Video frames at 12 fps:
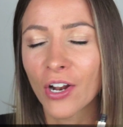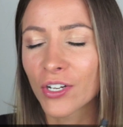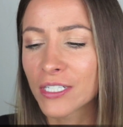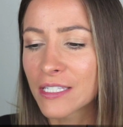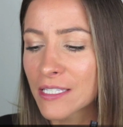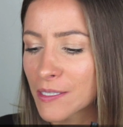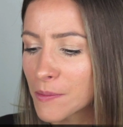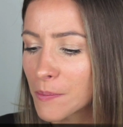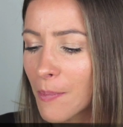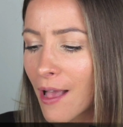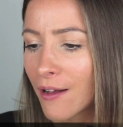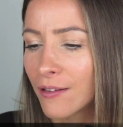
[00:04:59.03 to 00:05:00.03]
I could
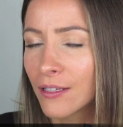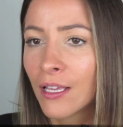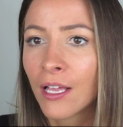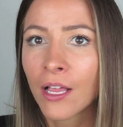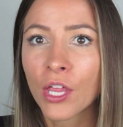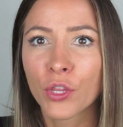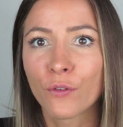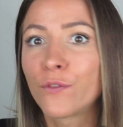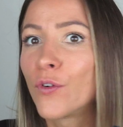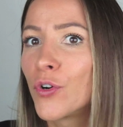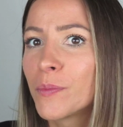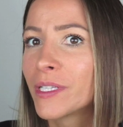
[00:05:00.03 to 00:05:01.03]
smell the
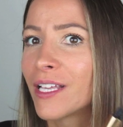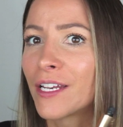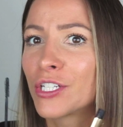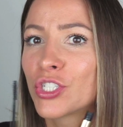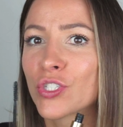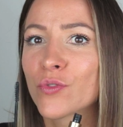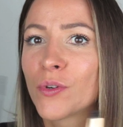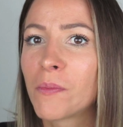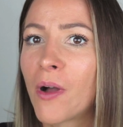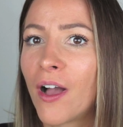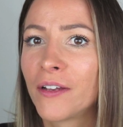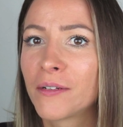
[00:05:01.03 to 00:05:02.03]
formula, and it just
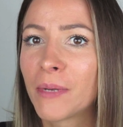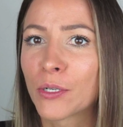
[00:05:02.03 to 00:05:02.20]
reminded me,